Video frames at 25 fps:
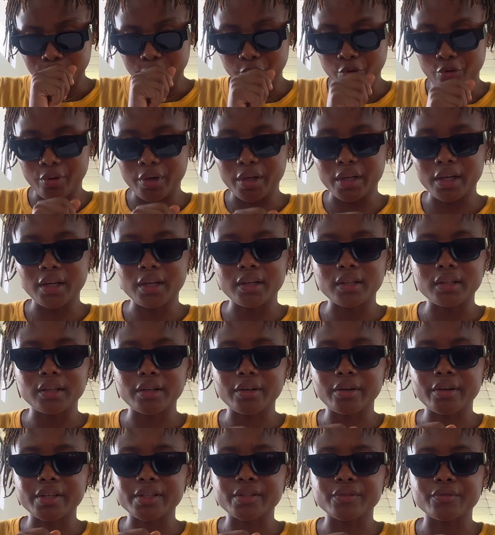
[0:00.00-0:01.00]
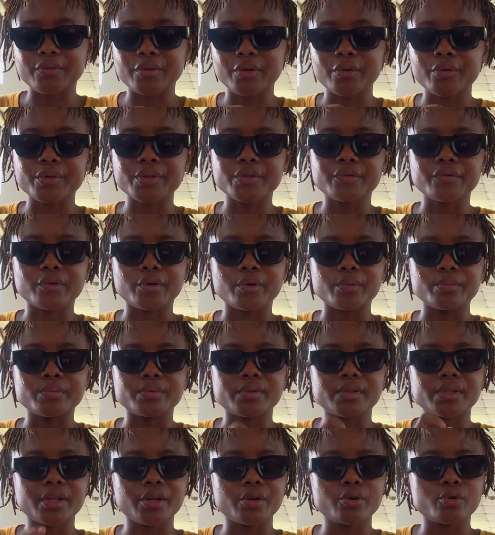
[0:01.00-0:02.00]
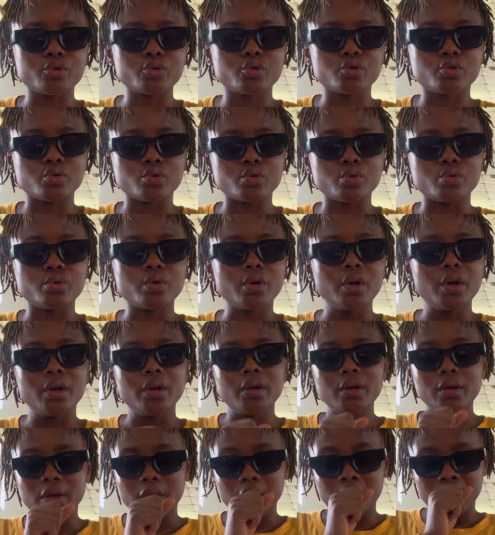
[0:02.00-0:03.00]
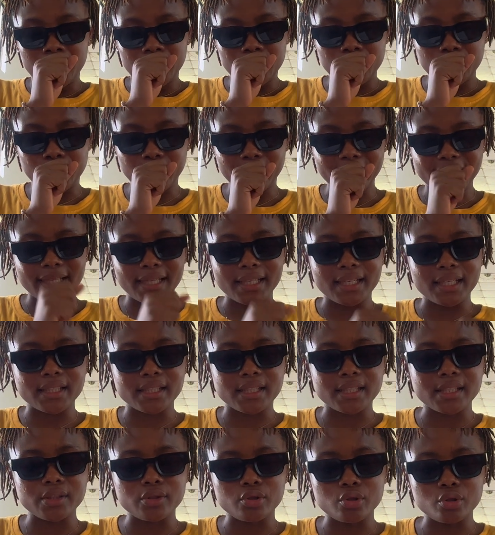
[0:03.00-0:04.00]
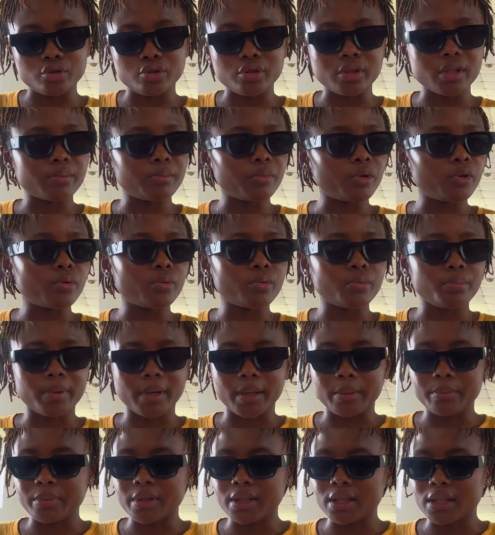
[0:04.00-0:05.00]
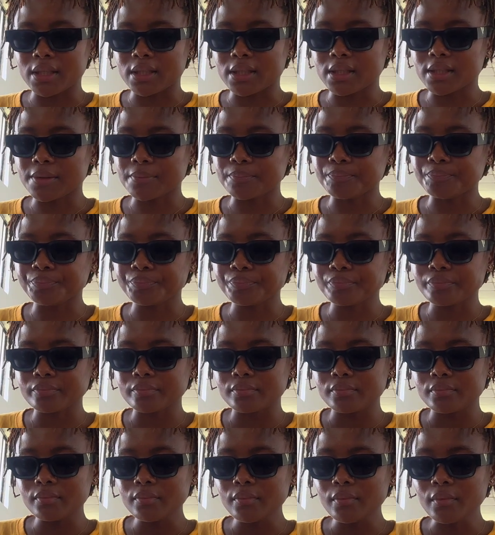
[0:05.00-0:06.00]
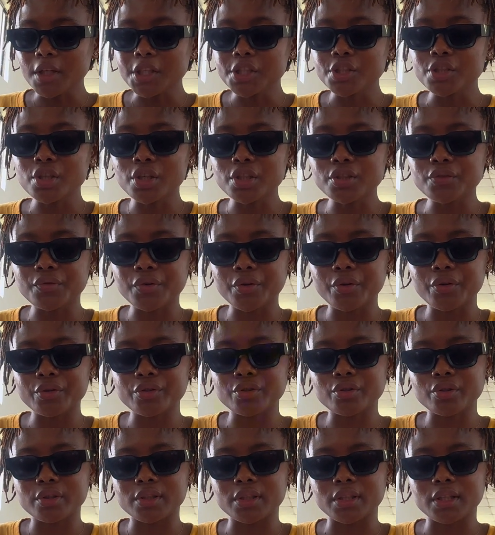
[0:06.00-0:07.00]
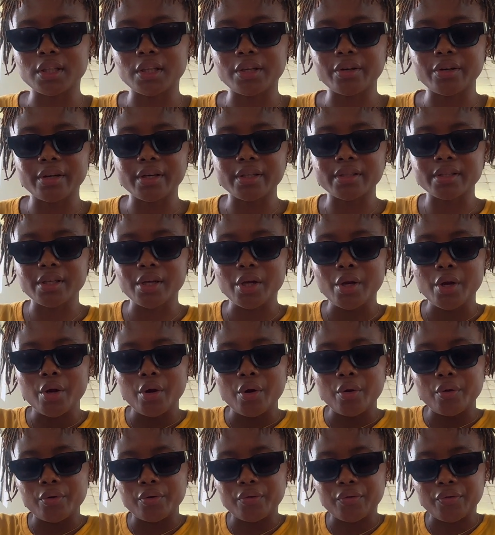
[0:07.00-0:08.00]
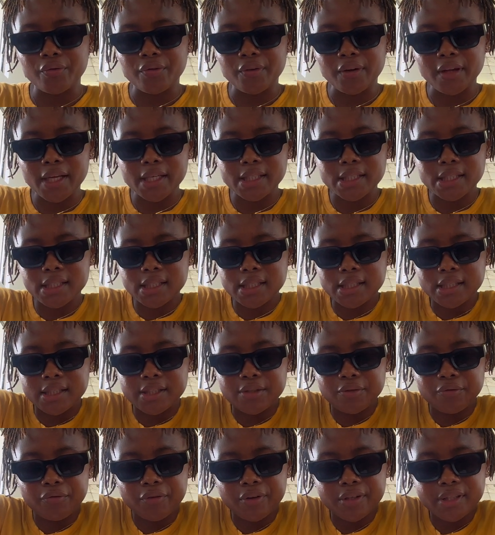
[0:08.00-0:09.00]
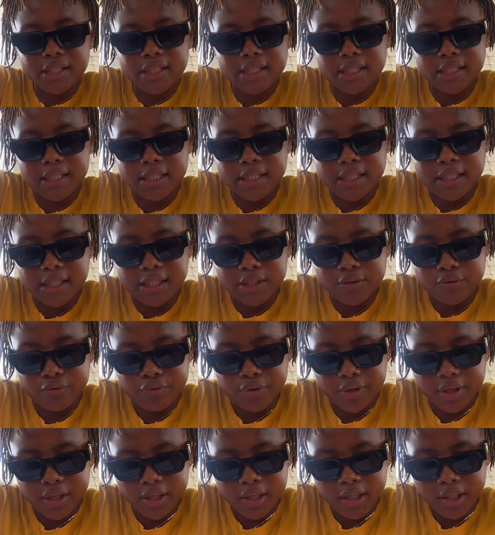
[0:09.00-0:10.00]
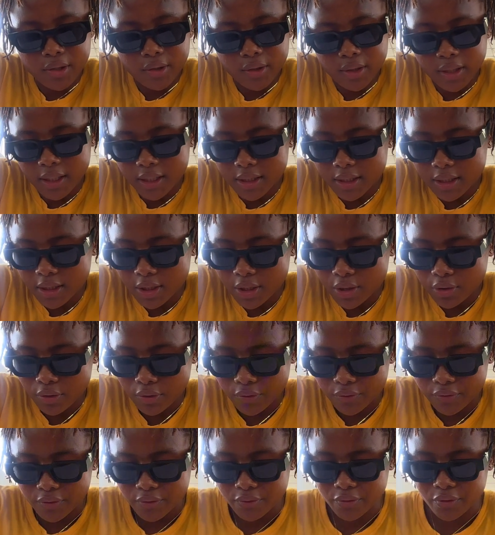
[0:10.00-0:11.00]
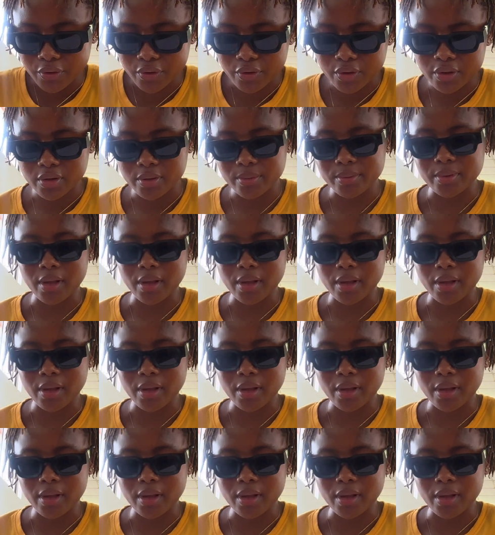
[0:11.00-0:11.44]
Renal clearance varies from 0 to greater than 600 ml per minute. Such variation in clearance reflects differences in the renal handling of the various.